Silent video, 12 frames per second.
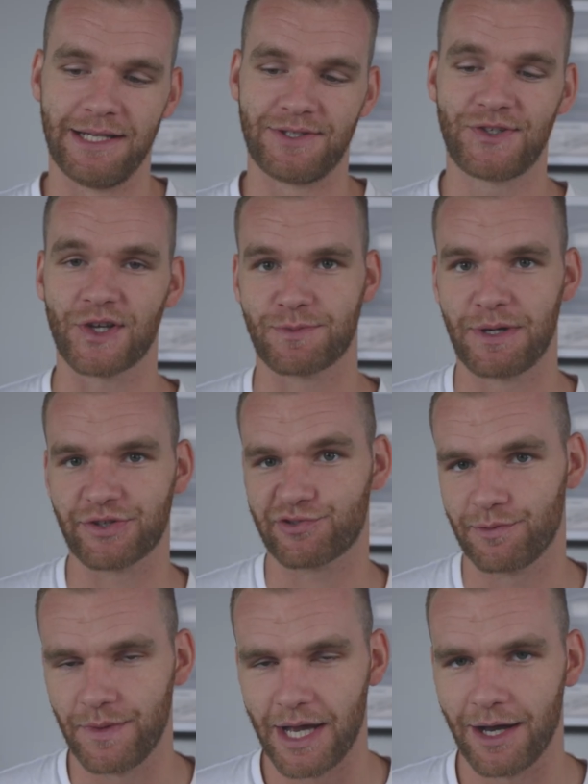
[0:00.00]
6 months
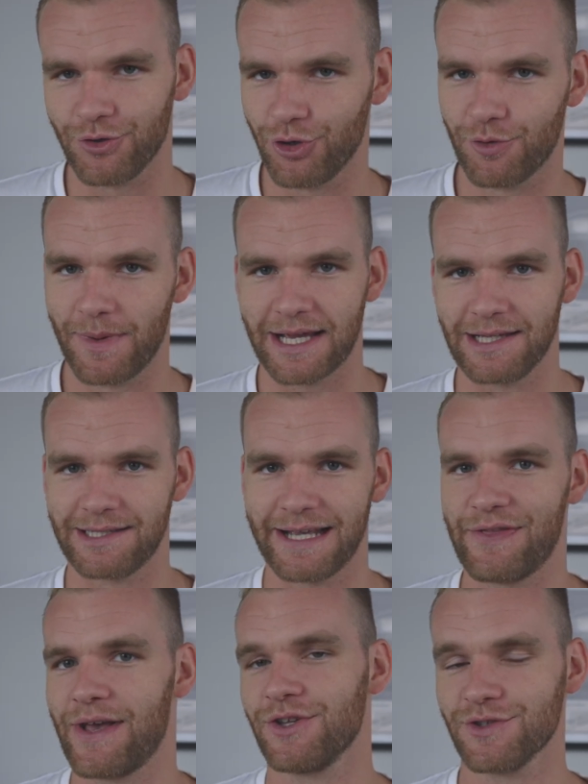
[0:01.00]
from now, you're making
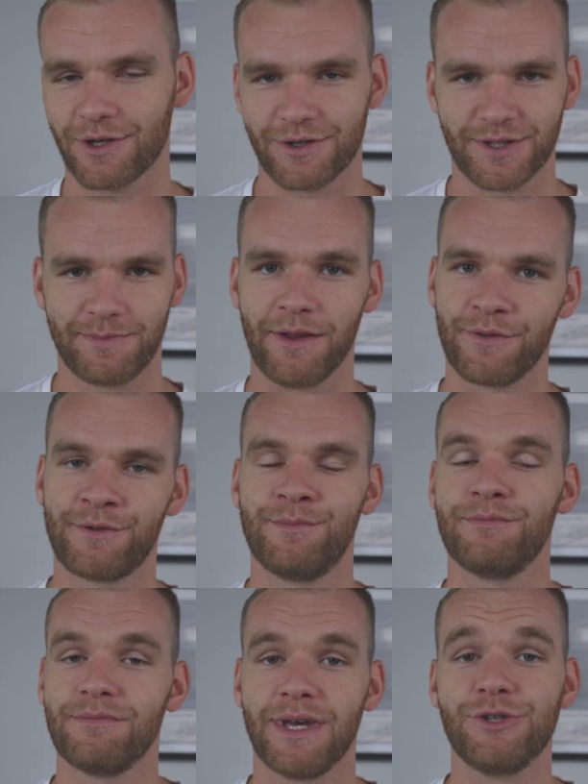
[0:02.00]
$10,000 a month
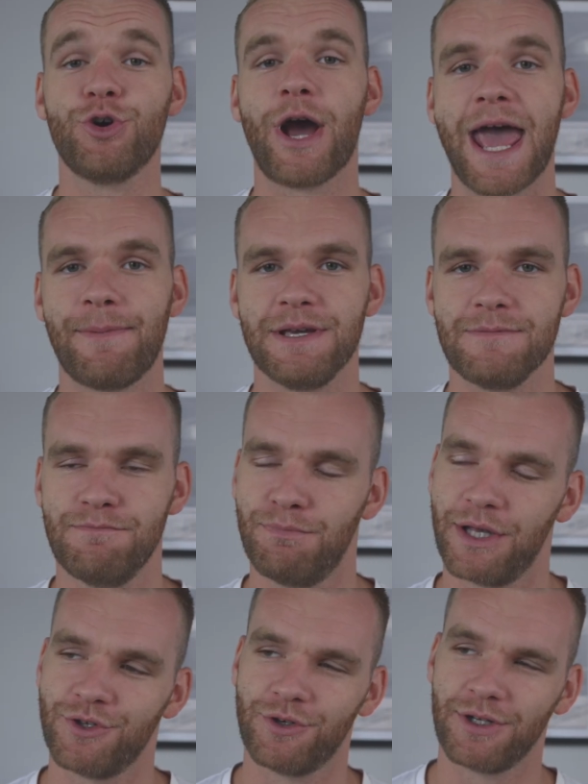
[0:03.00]
and you're happy,
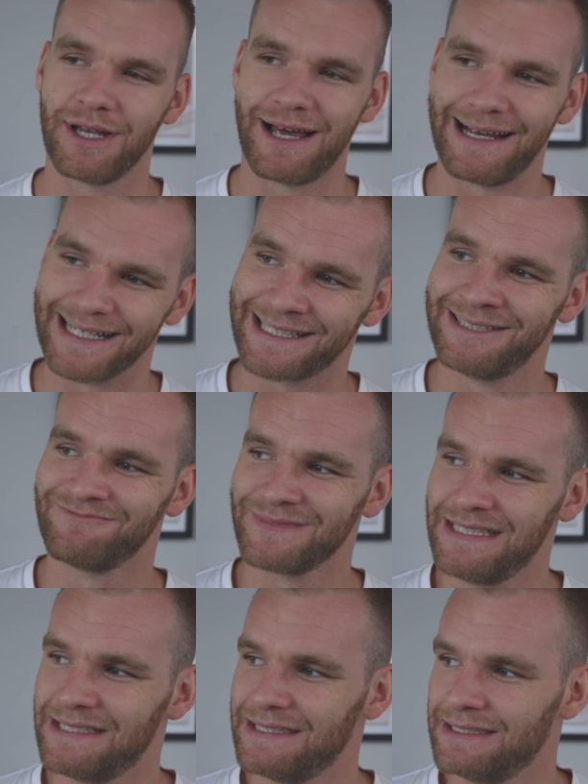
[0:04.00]
but you're like,
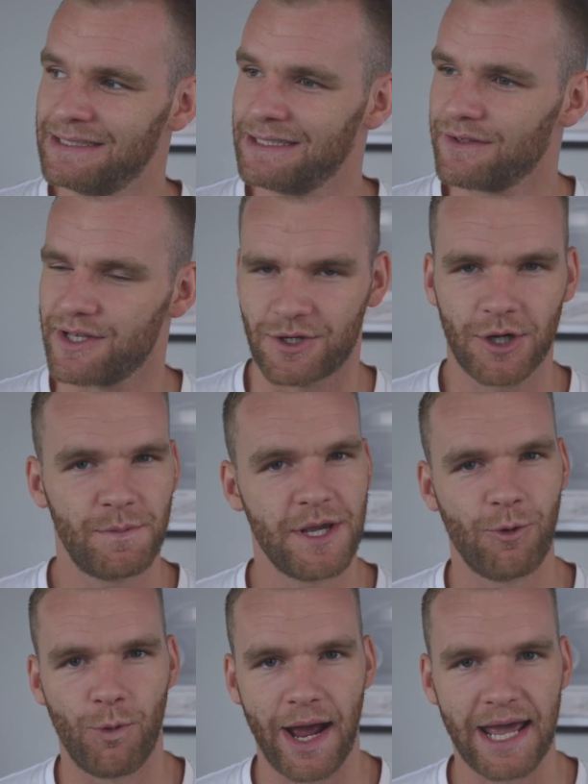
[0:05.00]
there's got to be
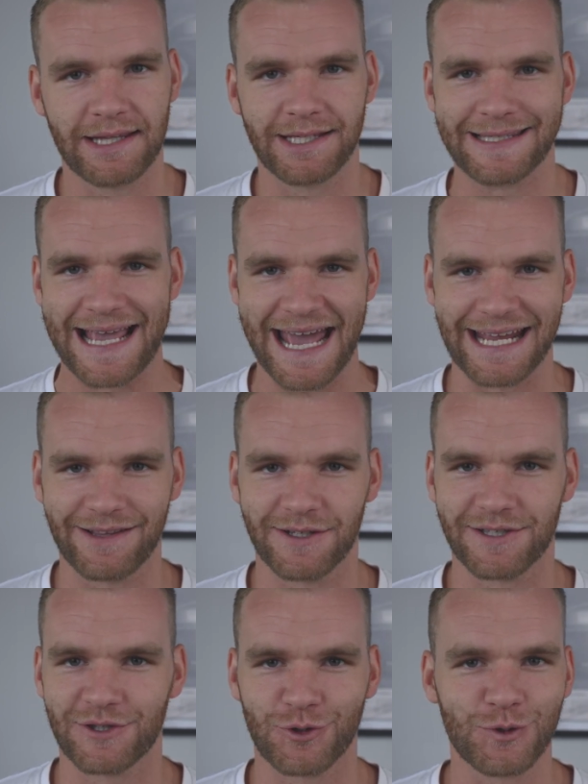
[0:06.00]
a way to take
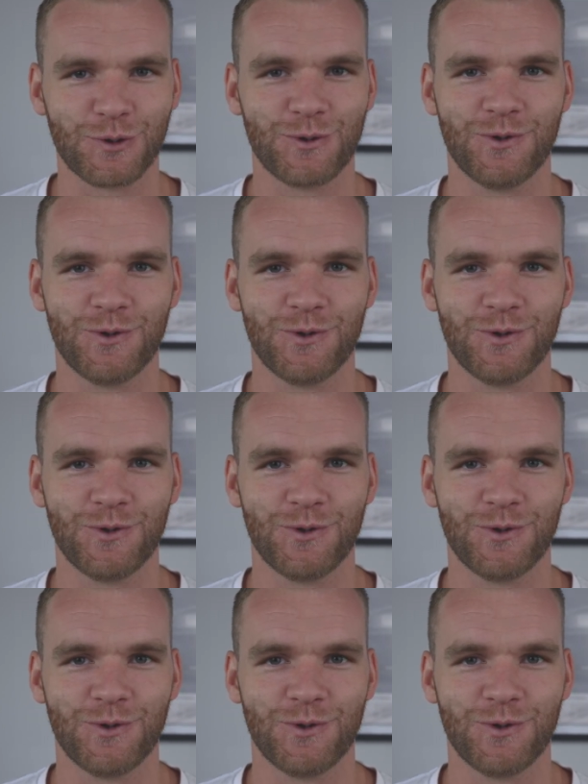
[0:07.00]
this to